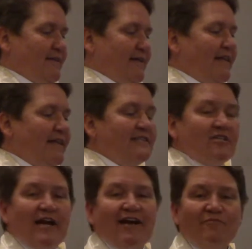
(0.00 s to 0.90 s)
And then
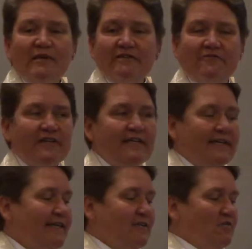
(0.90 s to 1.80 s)
to have me filling
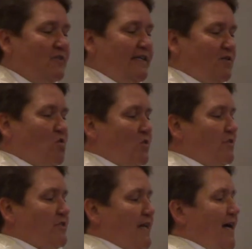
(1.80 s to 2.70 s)
in only
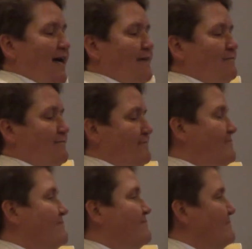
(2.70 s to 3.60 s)
quarter time,
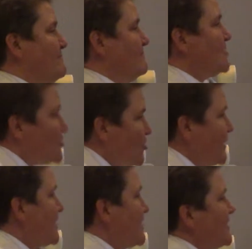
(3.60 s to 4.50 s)

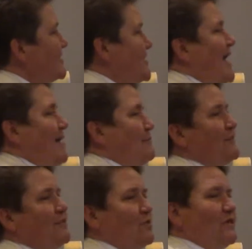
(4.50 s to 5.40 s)
stirring things
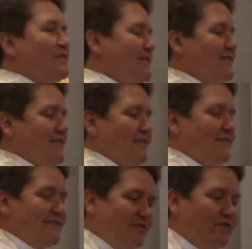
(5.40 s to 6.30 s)
up, doing things a
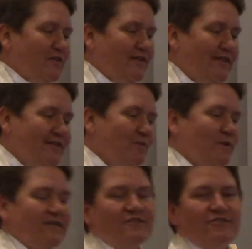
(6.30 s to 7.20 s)
little differently than
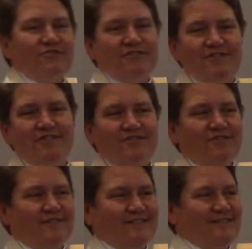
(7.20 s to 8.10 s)
what you're used
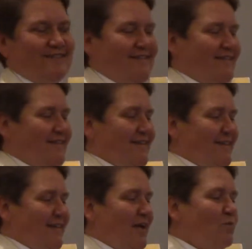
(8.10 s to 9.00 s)
to,
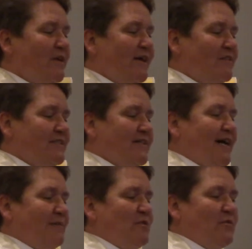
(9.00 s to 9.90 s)
and without the
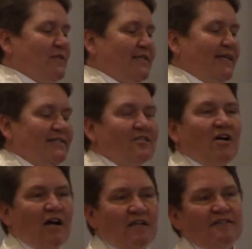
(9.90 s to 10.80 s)
time to attend to
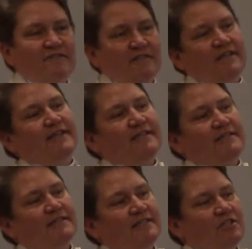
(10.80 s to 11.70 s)
all of the
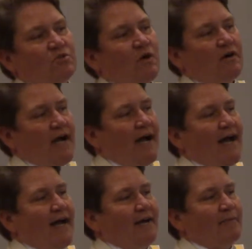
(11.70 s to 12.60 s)
things that you or
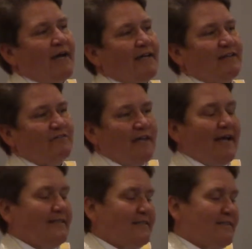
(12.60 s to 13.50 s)
I might have
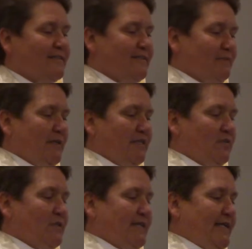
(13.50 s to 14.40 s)
liked me
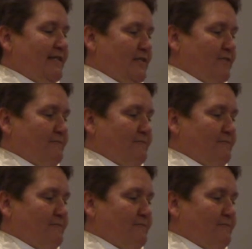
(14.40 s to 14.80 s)
to attend to.